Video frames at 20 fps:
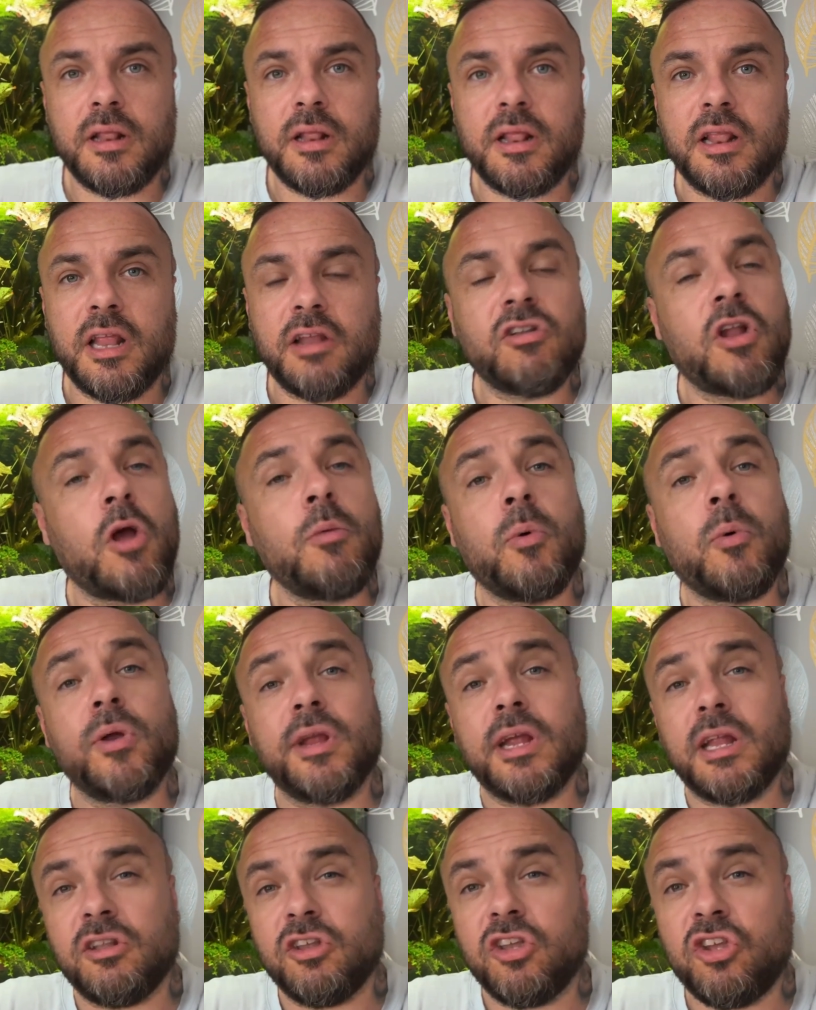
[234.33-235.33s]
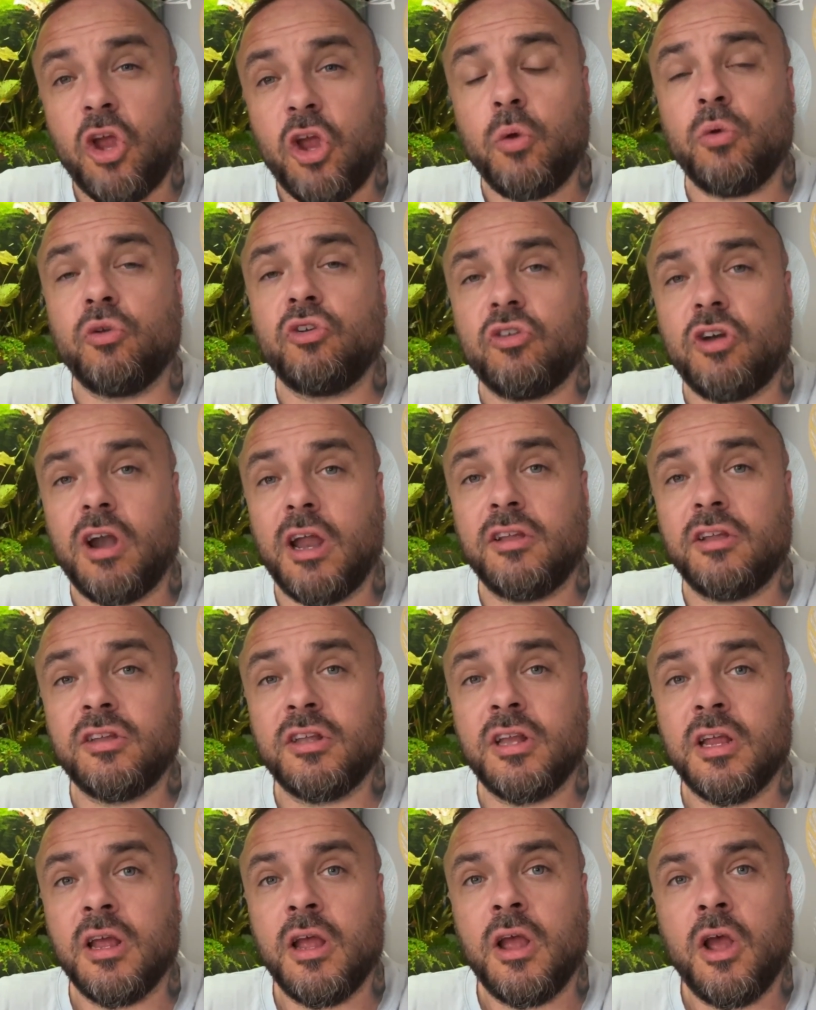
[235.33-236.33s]
There's no point getting so
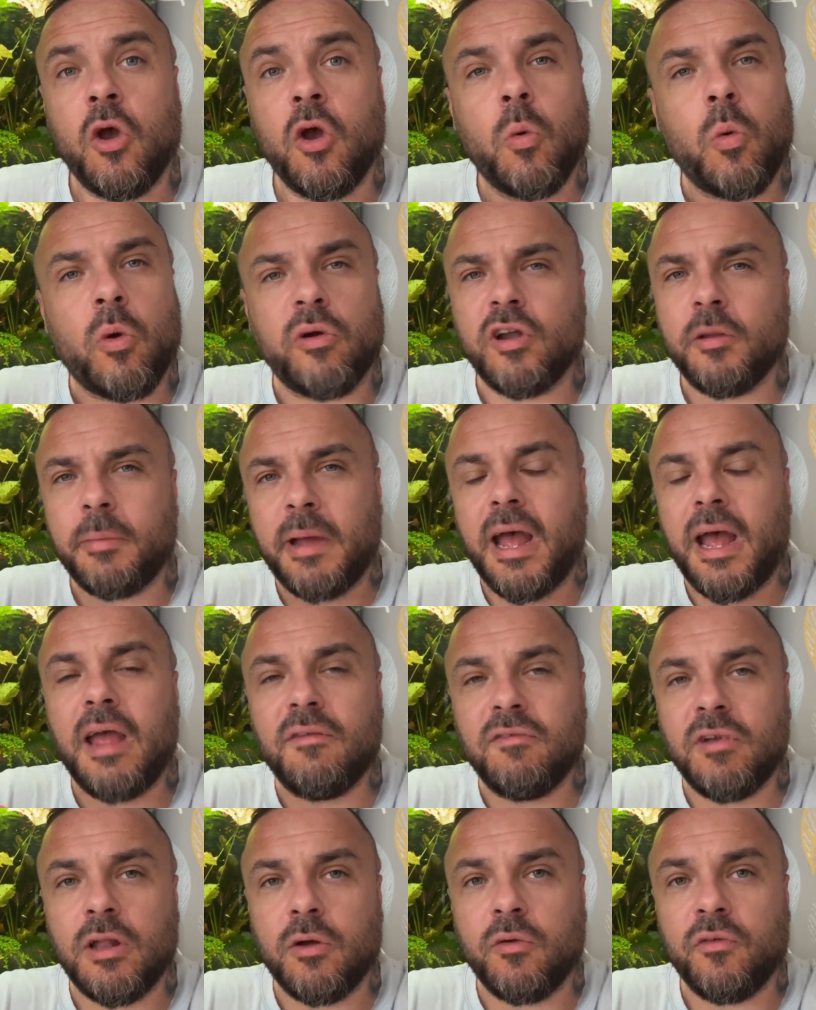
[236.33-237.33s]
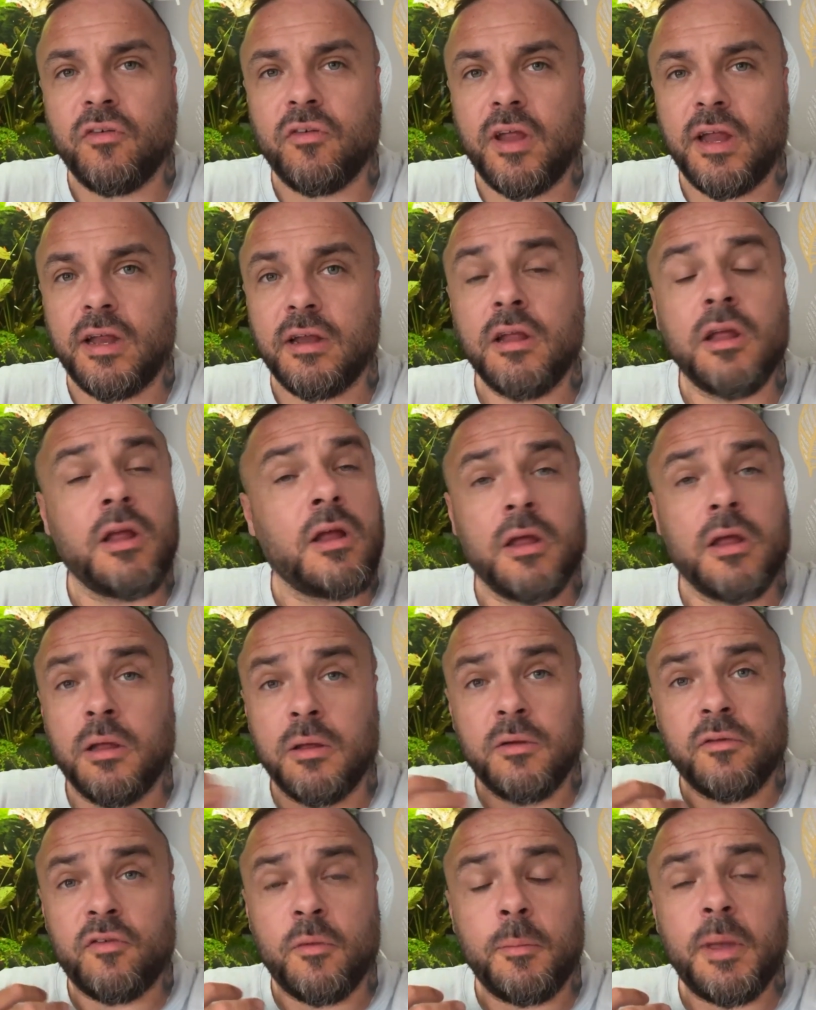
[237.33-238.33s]
stressed, worried about every little thing.
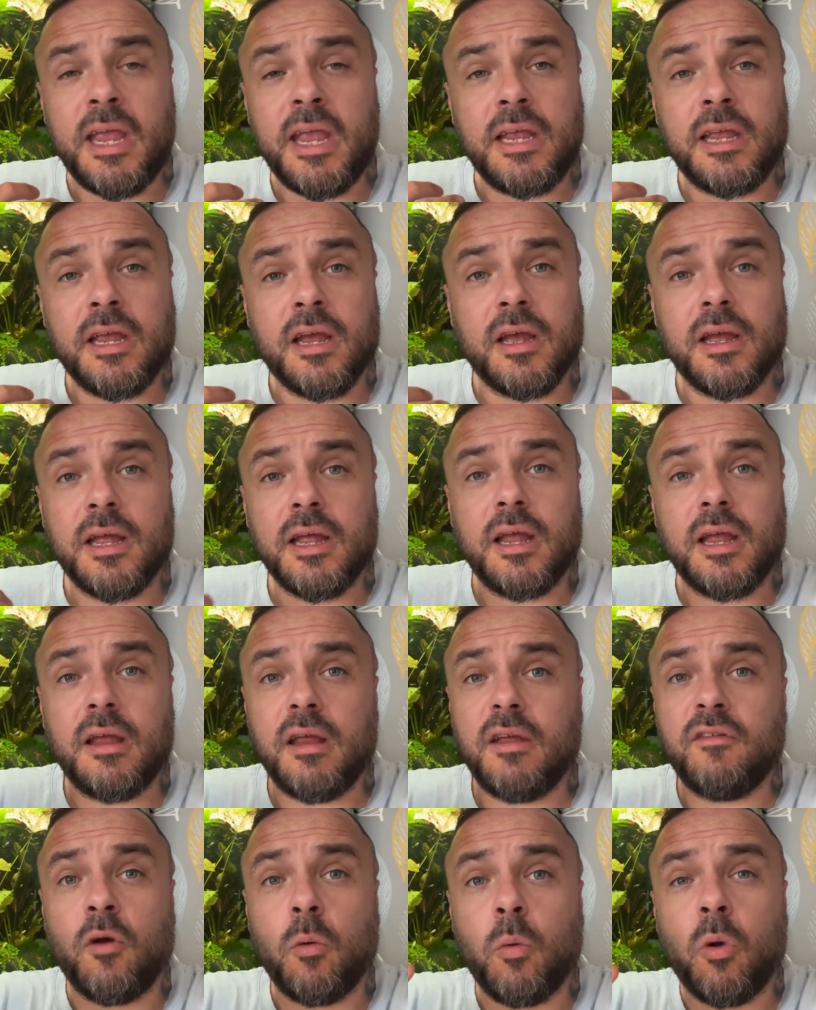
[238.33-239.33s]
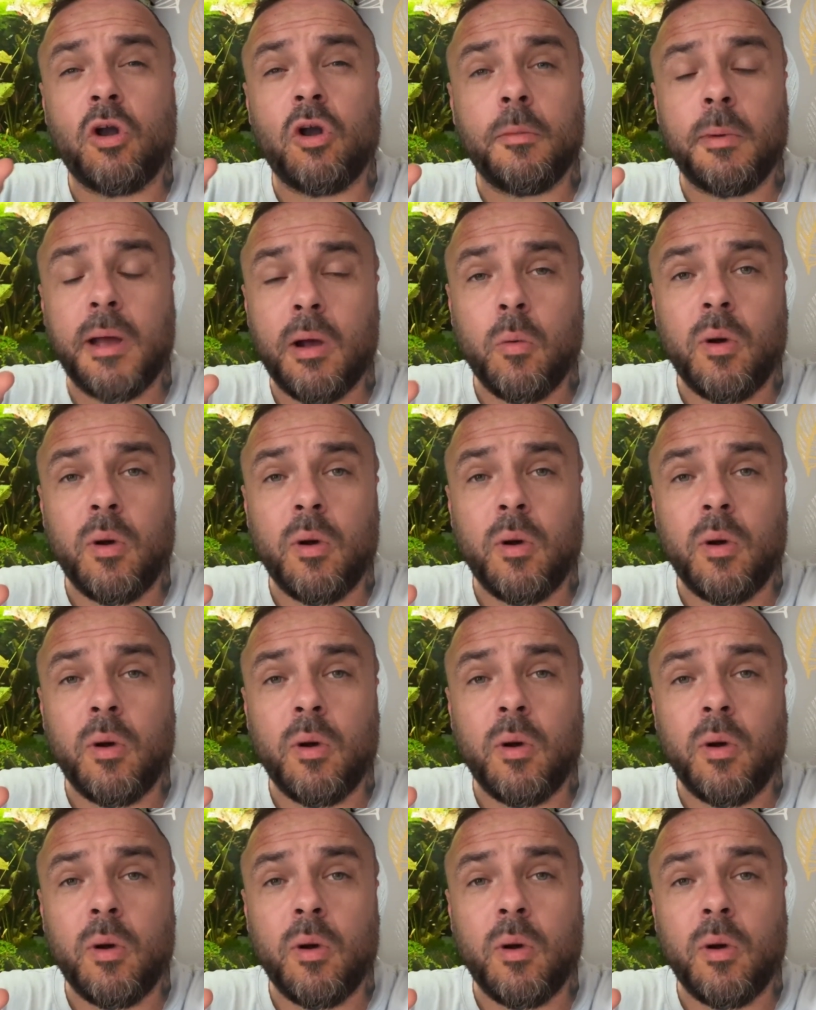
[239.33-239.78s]
For me, if I worry about